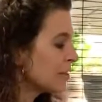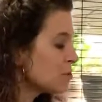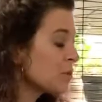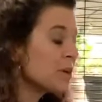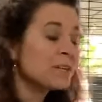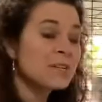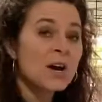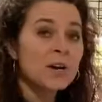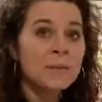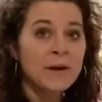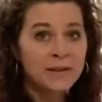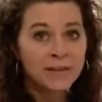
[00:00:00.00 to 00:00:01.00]
going to talk
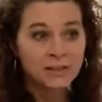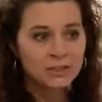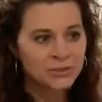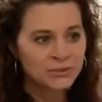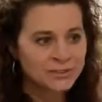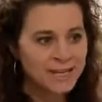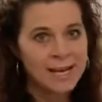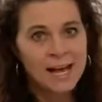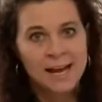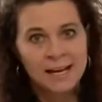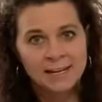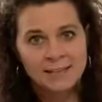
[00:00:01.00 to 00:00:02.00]
about igloos and
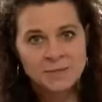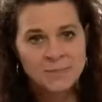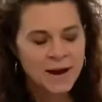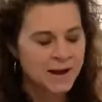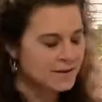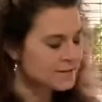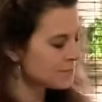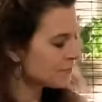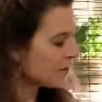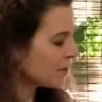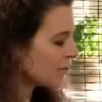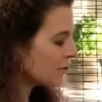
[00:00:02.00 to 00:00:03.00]
hiding spots.
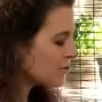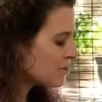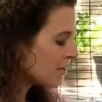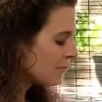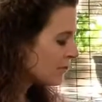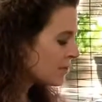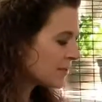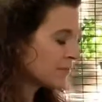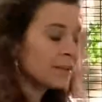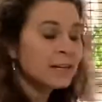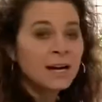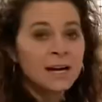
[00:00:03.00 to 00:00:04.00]
There are several
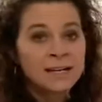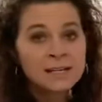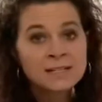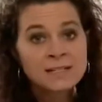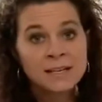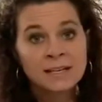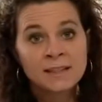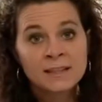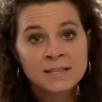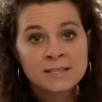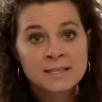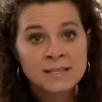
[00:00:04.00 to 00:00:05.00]
different kinds and
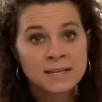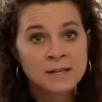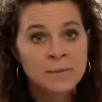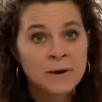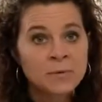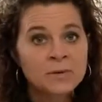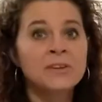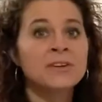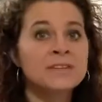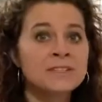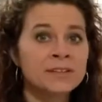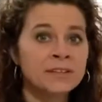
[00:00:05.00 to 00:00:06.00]
things to think about when you're
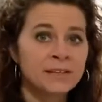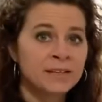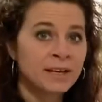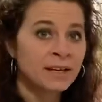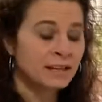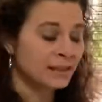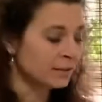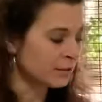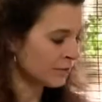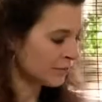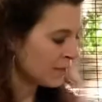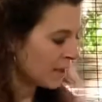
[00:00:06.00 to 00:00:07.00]
considering an igloo.
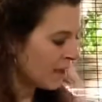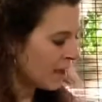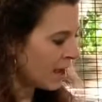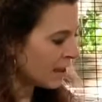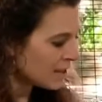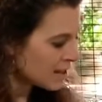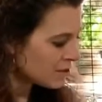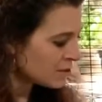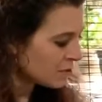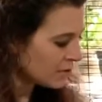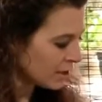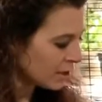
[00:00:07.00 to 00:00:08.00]
I like to use
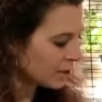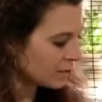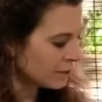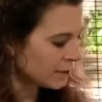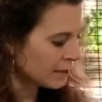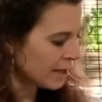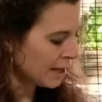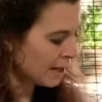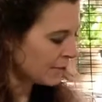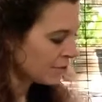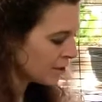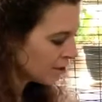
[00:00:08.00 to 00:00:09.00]
an igloo in a
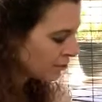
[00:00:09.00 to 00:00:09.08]
cage, and you can